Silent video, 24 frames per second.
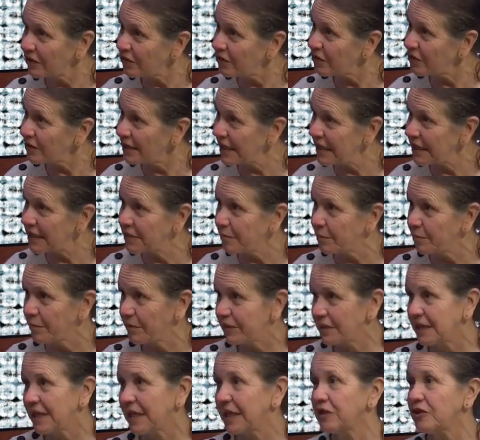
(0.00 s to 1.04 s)
You need to
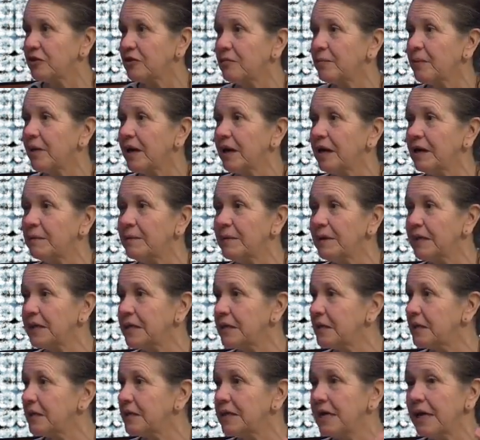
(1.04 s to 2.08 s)
protect your body,
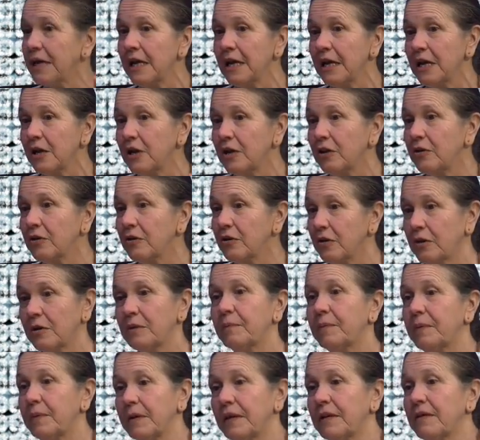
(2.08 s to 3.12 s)
because you're going to
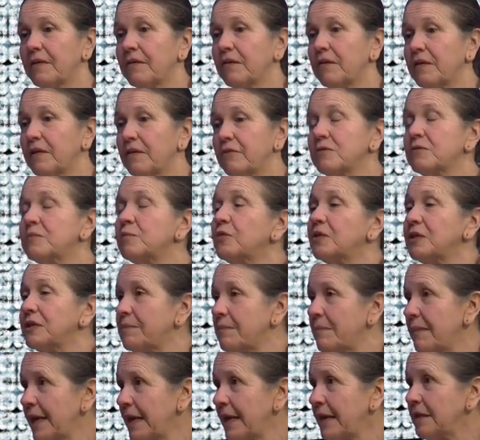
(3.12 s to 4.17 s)
be, there's more
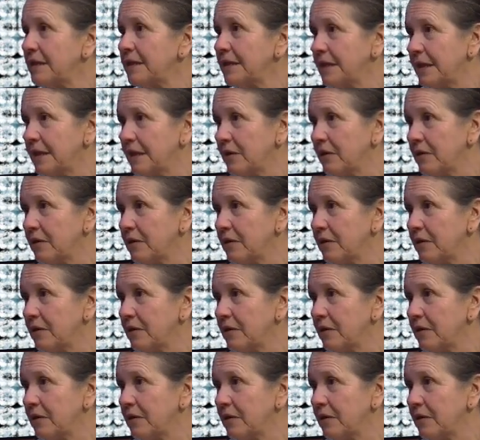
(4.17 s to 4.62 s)
demand here.